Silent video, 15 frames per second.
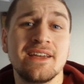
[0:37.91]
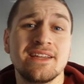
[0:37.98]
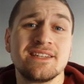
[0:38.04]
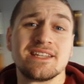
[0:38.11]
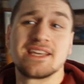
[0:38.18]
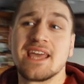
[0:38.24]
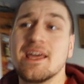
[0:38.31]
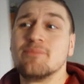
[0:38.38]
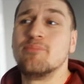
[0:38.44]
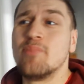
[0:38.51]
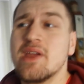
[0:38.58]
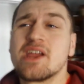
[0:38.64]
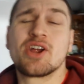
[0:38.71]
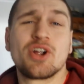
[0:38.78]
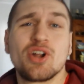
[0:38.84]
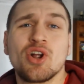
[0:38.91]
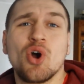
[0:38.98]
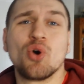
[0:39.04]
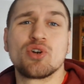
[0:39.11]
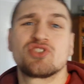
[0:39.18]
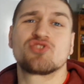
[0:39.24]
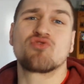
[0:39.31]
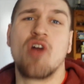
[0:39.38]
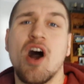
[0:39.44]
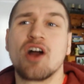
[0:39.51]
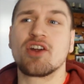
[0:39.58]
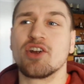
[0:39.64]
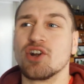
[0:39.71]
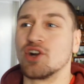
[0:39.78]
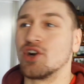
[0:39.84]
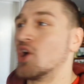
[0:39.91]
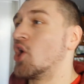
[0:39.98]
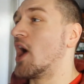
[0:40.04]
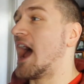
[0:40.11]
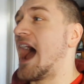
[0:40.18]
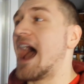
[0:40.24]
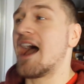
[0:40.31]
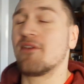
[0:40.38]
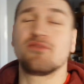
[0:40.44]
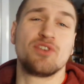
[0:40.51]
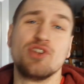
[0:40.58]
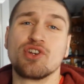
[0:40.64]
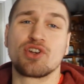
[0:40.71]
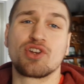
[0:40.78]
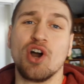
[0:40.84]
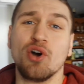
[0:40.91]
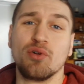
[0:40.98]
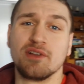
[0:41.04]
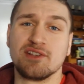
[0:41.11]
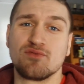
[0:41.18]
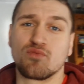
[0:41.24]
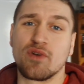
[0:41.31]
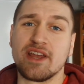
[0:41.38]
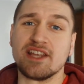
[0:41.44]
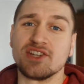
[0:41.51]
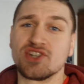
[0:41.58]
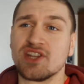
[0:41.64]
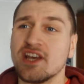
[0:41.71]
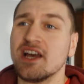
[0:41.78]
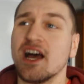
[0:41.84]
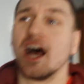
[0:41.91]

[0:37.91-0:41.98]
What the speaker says: to get bigger or stronger after your goal is reached?